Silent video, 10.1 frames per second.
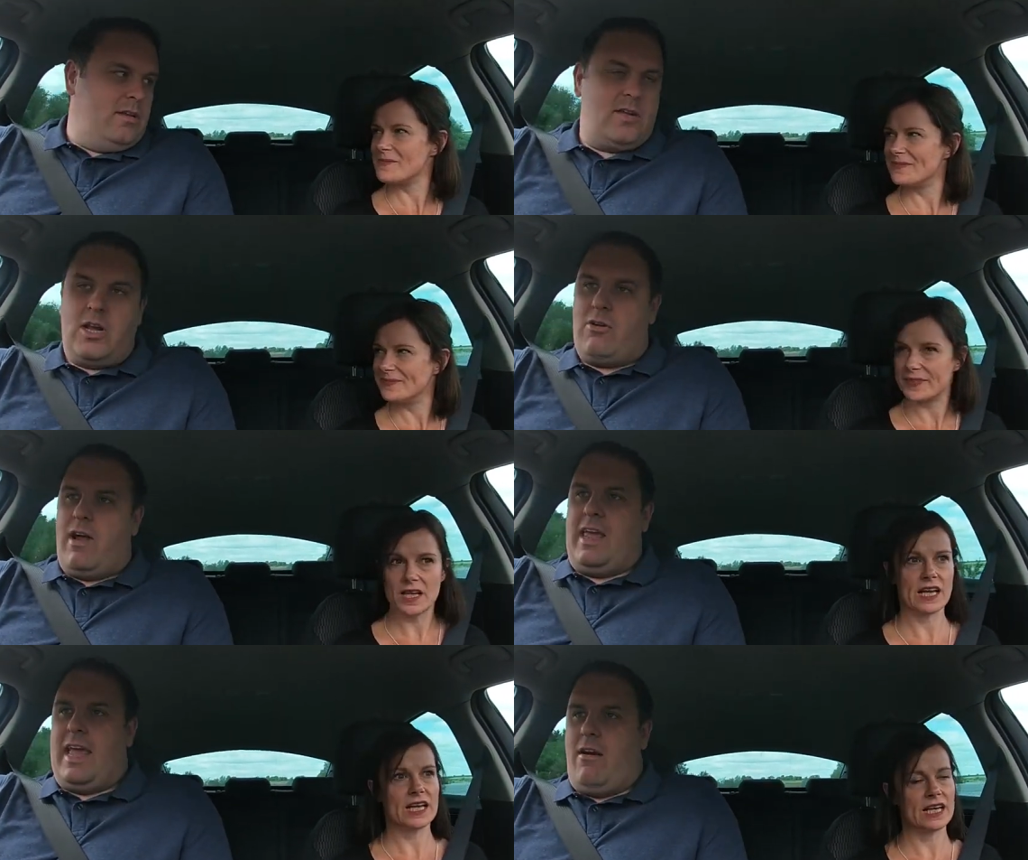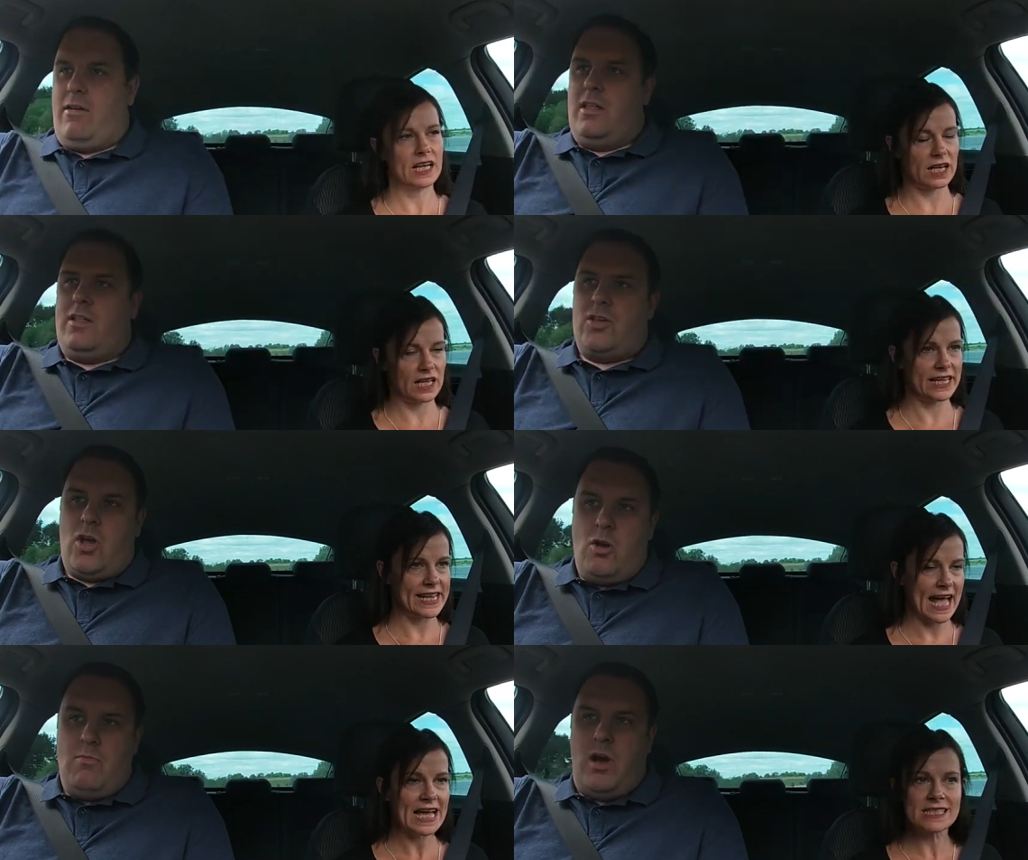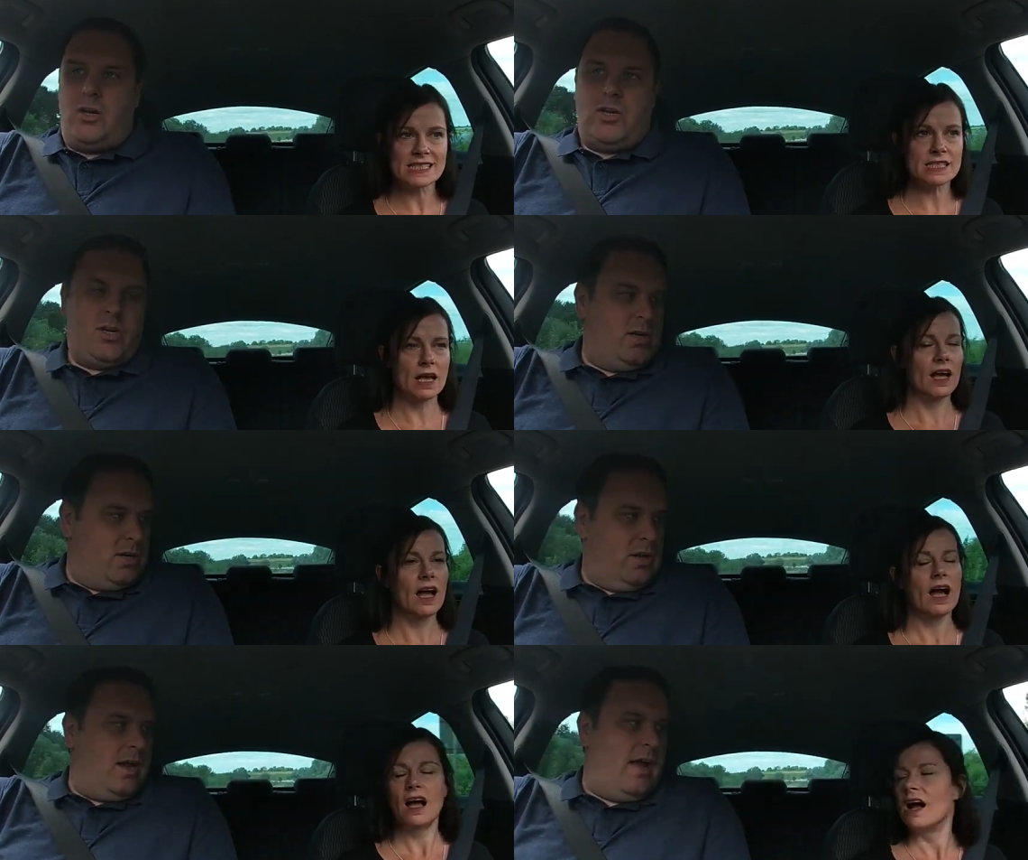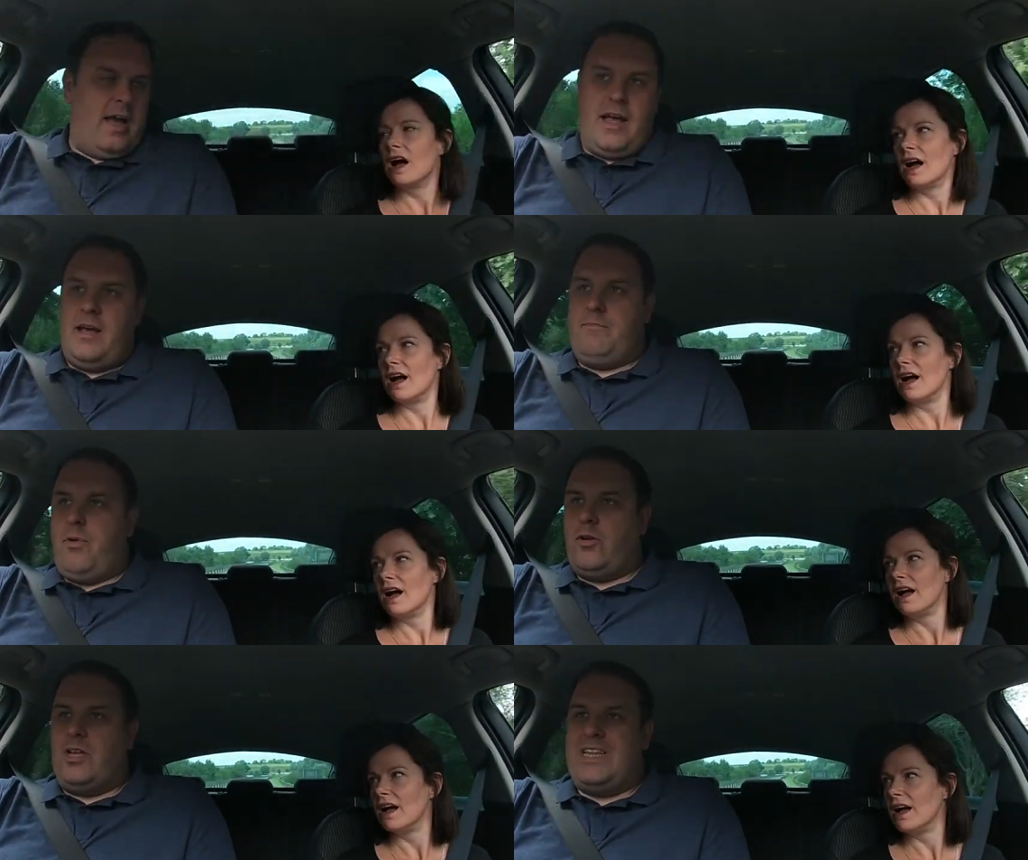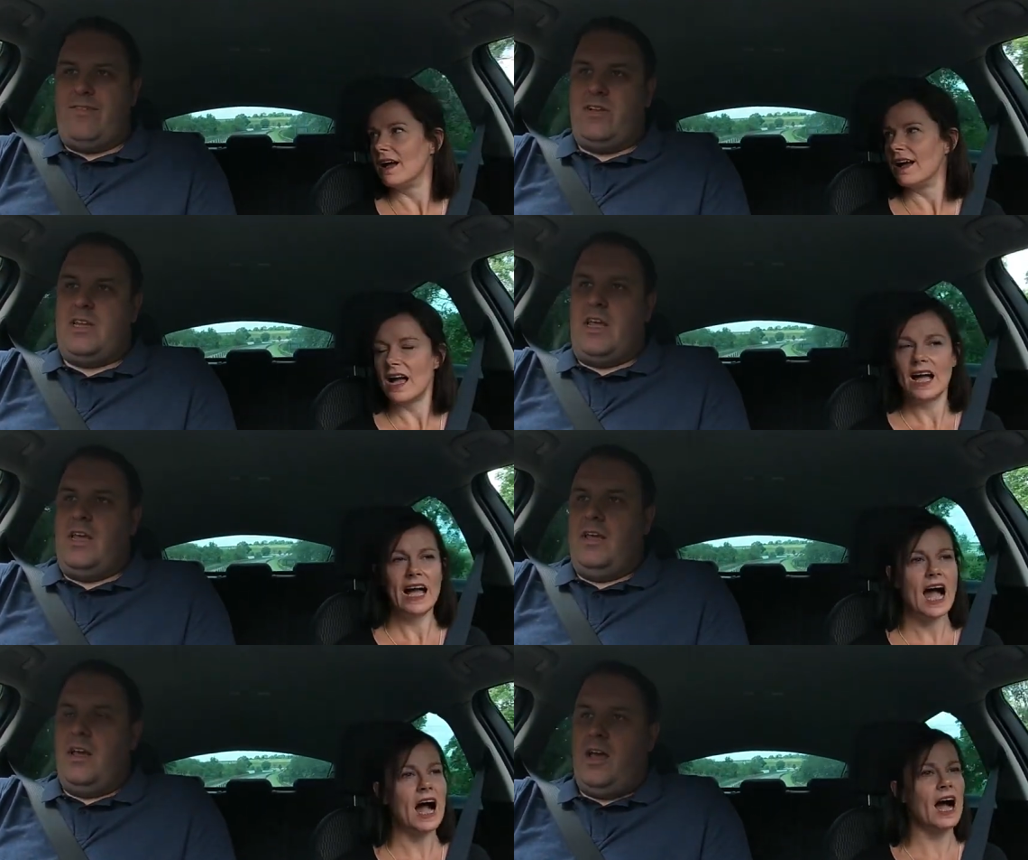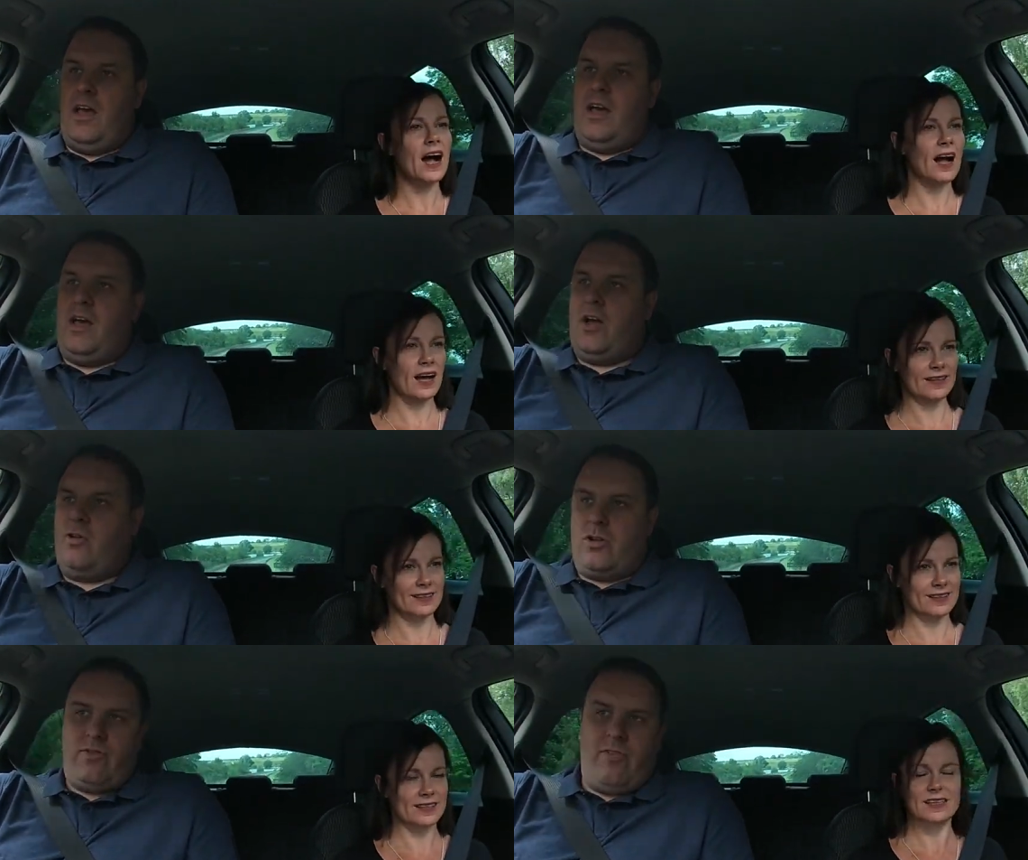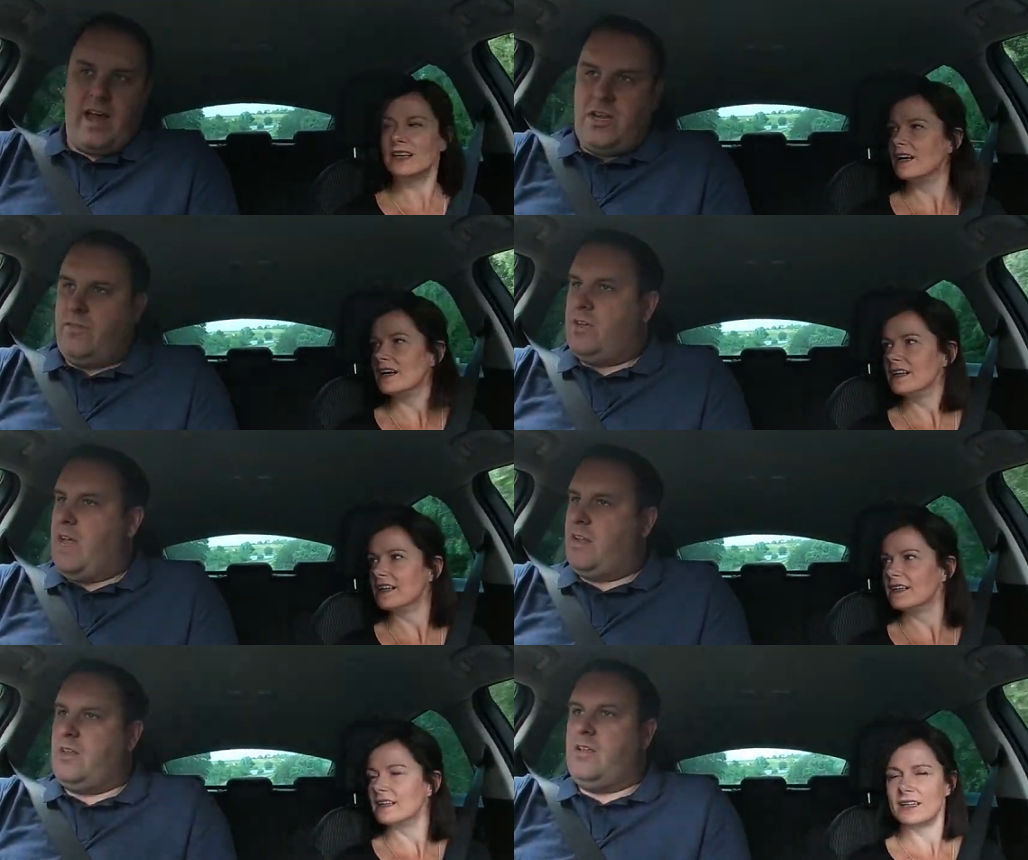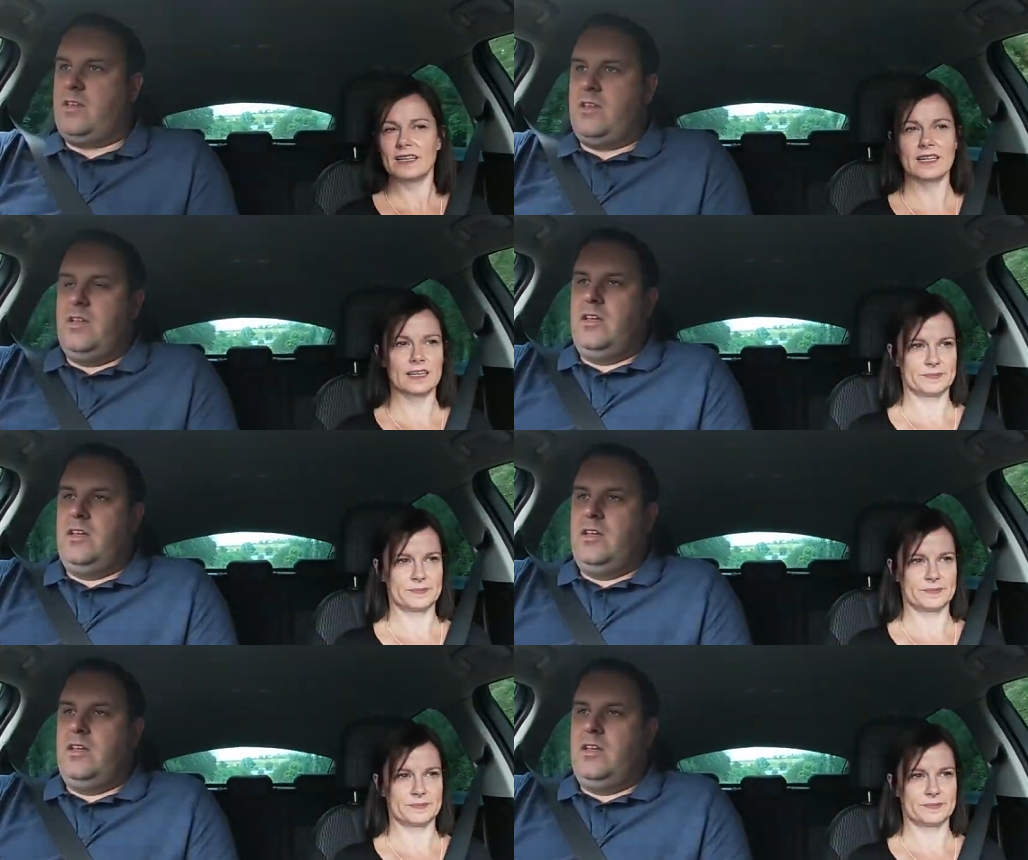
Speaker 1: It's a great county. So yes. much uh, positivity uh, across a range of sectors.